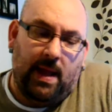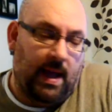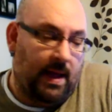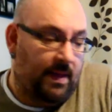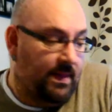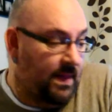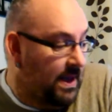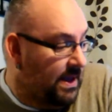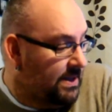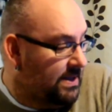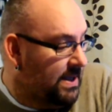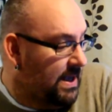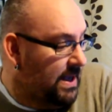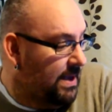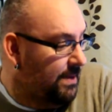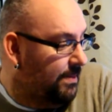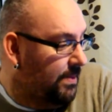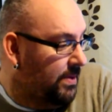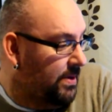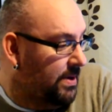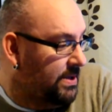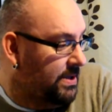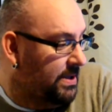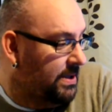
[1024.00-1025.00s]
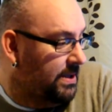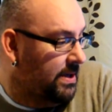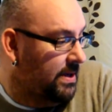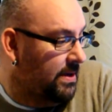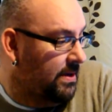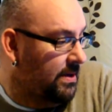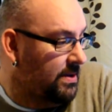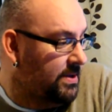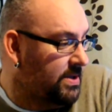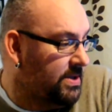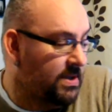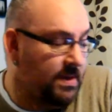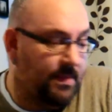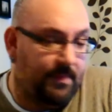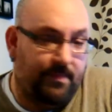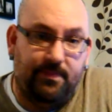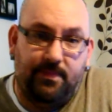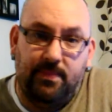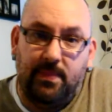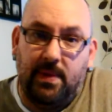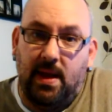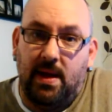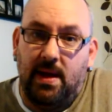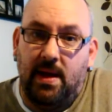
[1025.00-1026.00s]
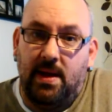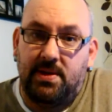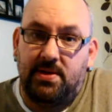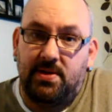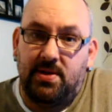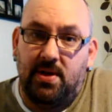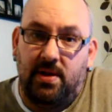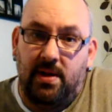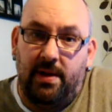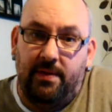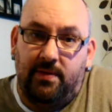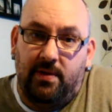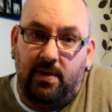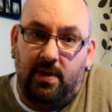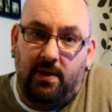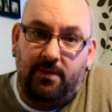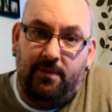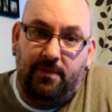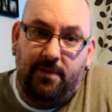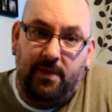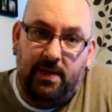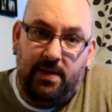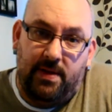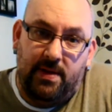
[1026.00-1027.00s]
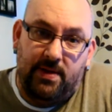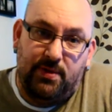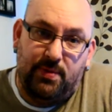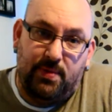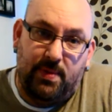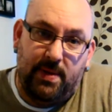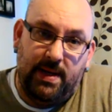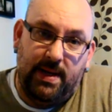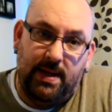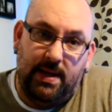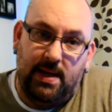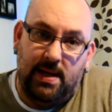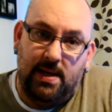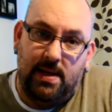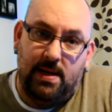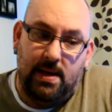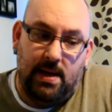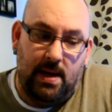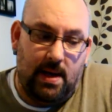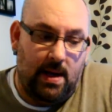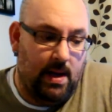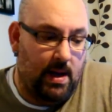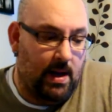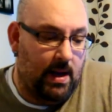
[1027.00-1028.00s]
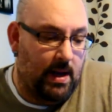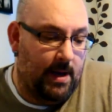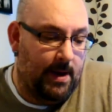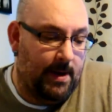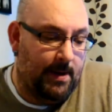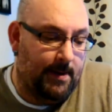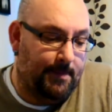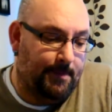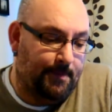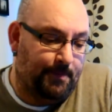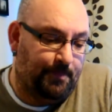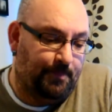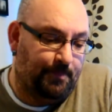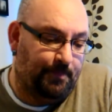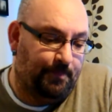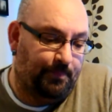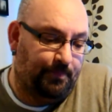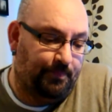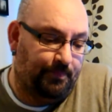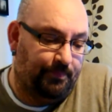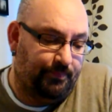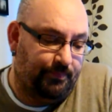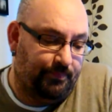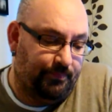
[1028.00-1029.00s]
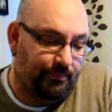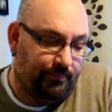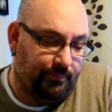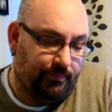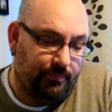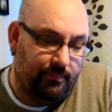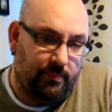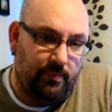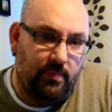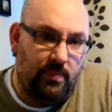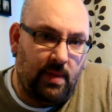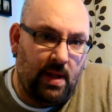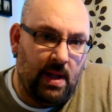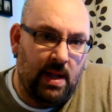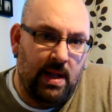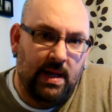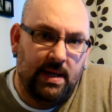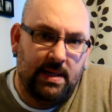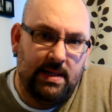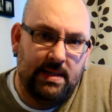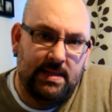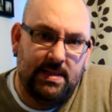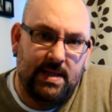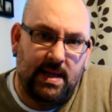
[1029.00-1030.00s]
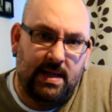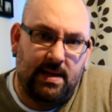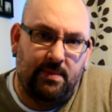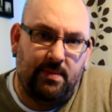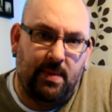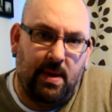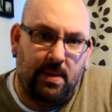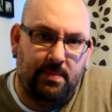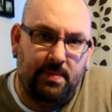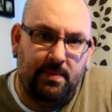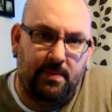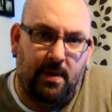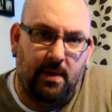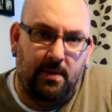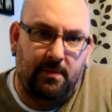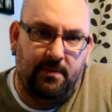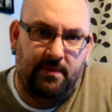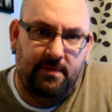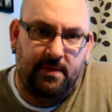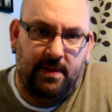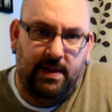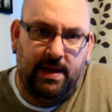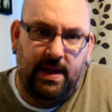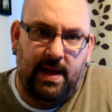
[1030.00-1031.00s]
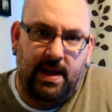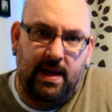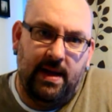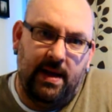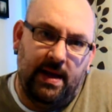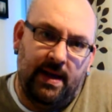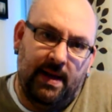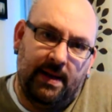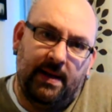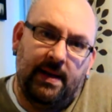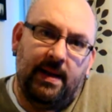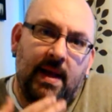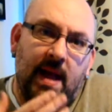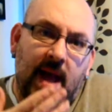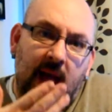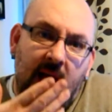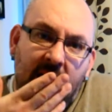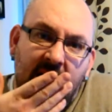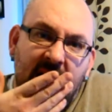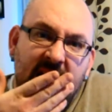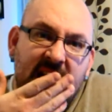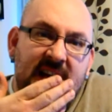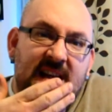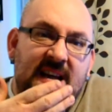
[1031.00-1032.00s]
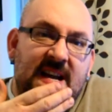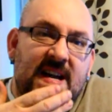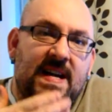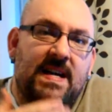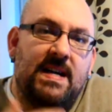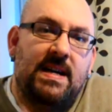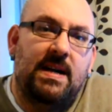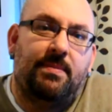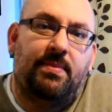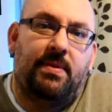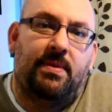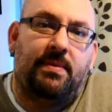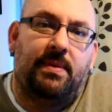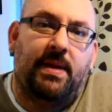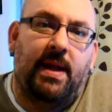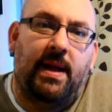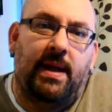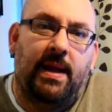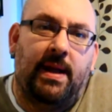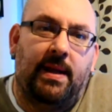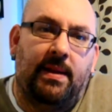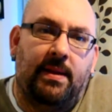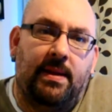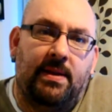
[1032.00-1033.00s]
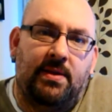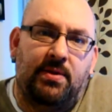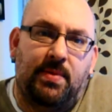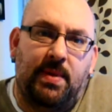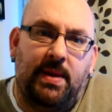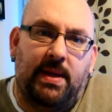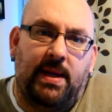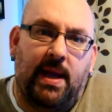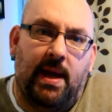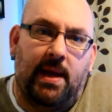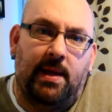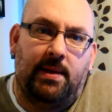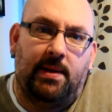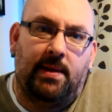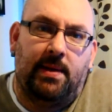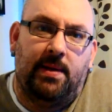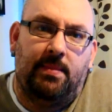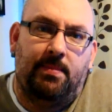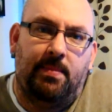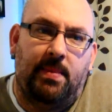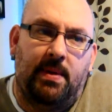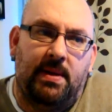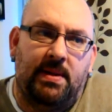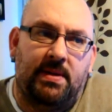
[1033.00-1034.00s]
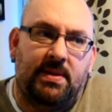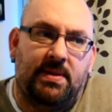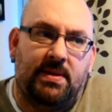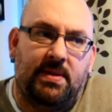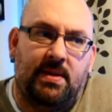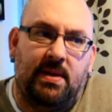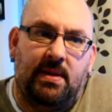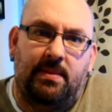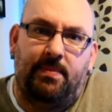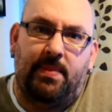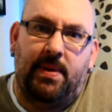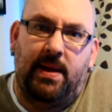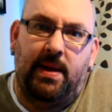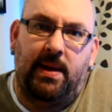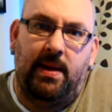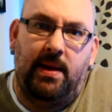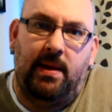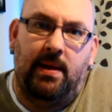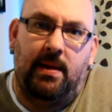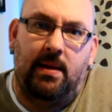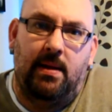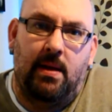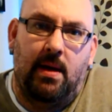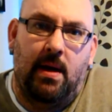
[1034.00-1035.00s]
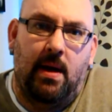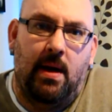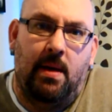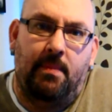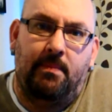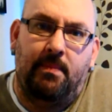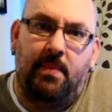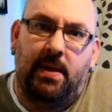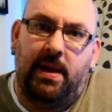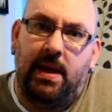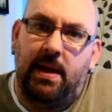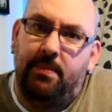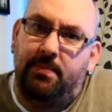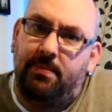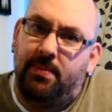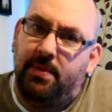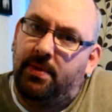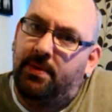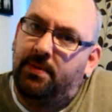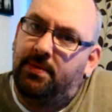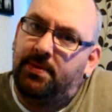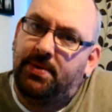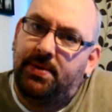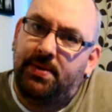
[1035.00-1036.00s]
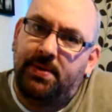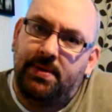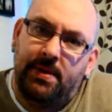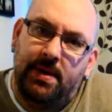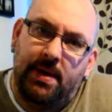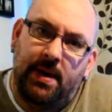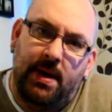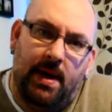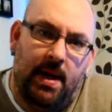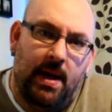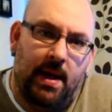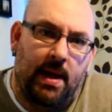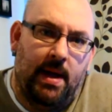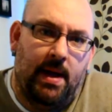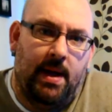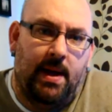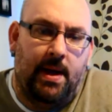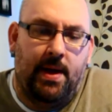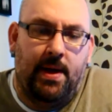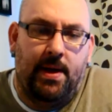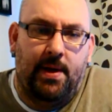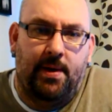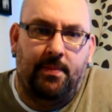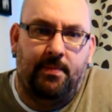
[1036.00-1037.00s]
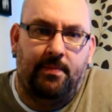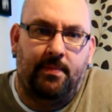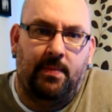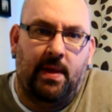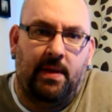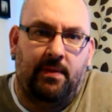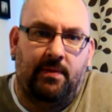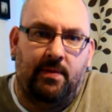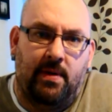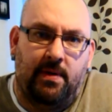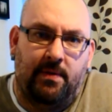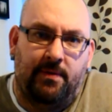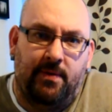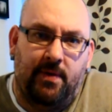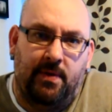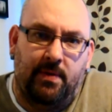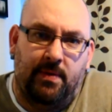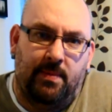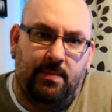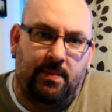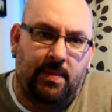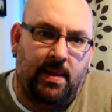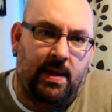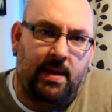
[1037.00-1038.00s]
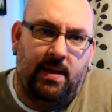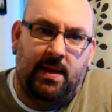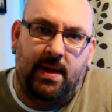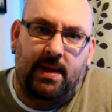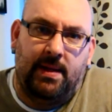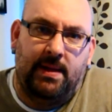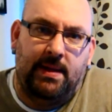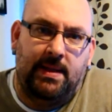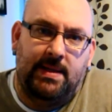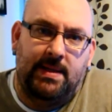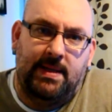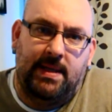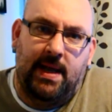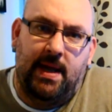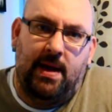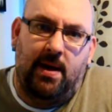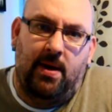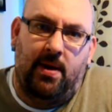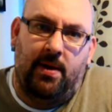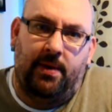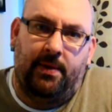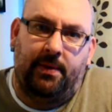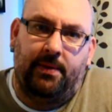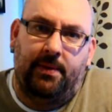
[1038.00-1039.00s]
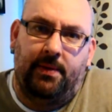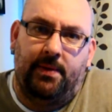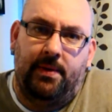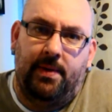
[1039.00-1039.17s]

And that's it, boys and girls. That's all I've got for you this week. Like I said, I'm hopefully getting a brew day in this weekend, but it's going to be a kit brews. I've got a few of them there that I need to get on.